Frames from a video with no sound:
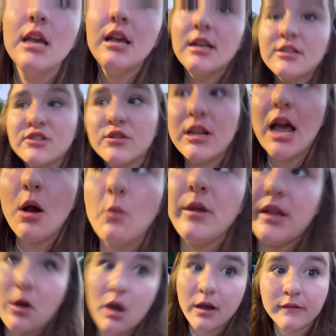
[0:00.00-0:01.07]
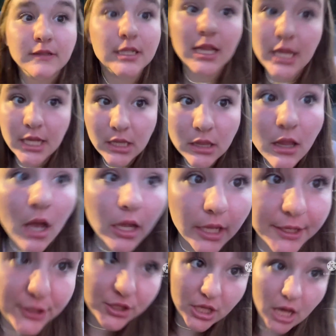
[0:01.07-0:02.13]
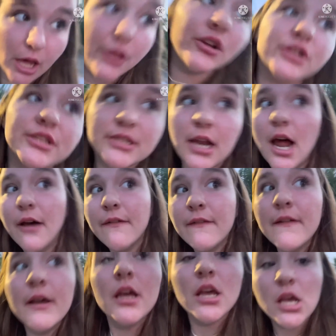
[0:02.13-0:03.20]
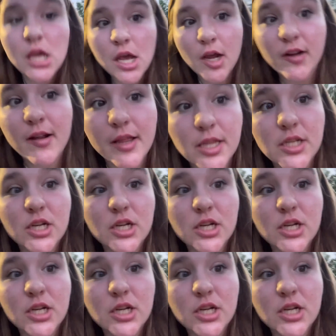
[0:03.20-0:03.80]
So now we don't have to like luggage the other stuff around the